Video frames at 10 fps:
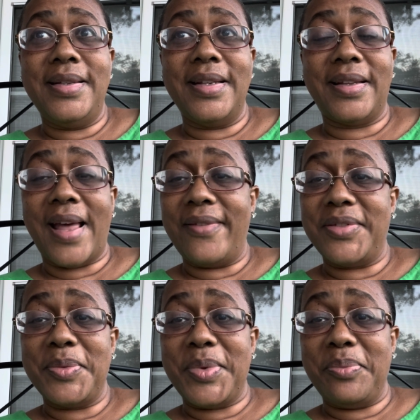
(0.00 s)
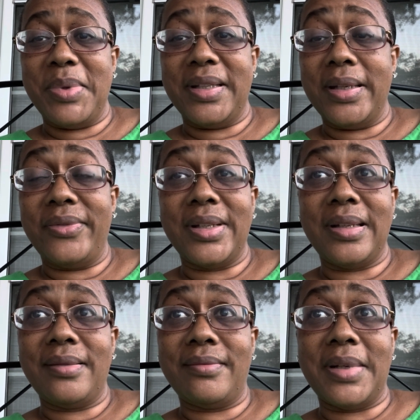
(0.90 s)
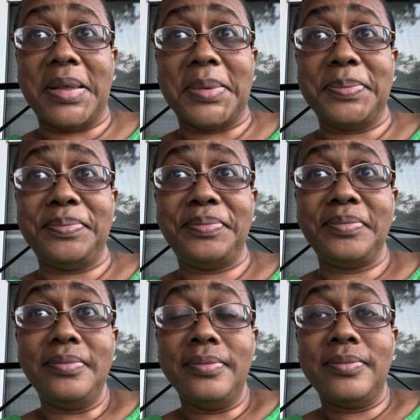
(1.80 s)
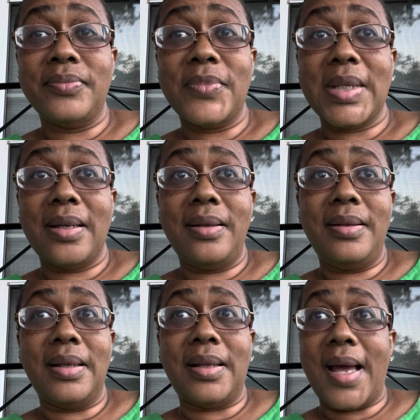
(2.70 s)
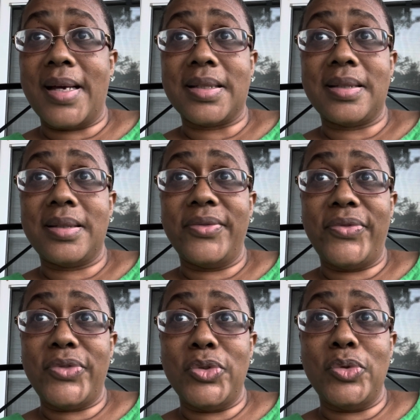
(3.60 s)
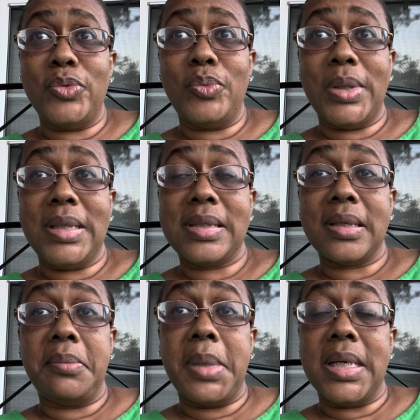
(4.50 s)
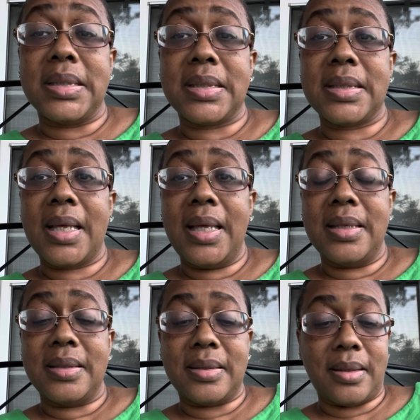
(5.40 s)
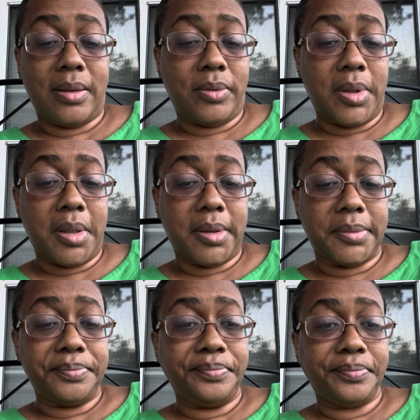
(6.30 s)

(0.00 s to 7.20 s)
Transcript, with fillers: the life that we've been living um, the last few weeks and months. And so um